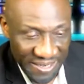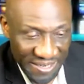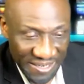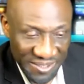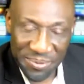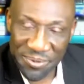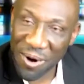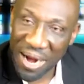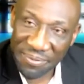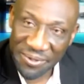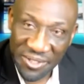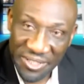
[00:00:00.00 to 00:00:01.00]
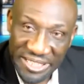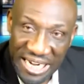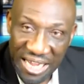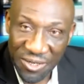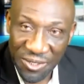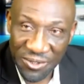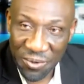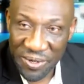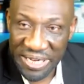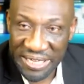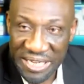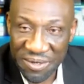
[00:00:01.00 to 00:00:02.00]
Subscribe to the channel so we
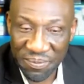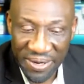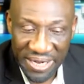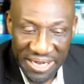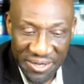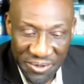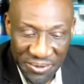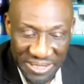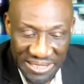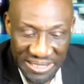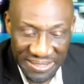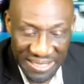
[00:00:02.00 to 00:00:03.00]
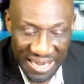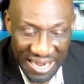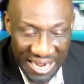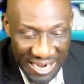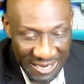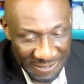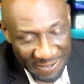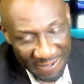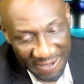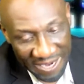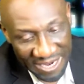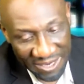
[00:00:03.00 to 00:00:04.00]
can keep bringing you these
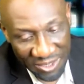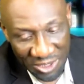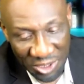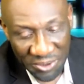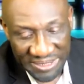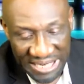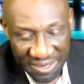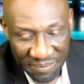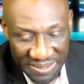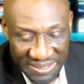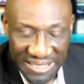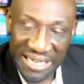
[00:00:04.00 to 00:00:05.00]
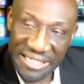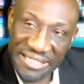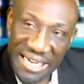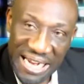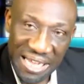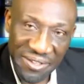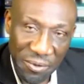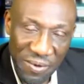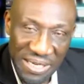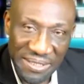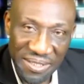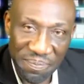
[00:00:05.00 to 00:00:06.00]
little segments, and then check out the
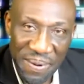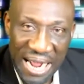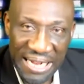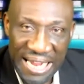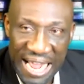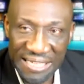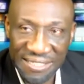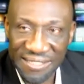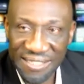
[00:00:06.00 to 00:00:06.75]
rest of the podcast.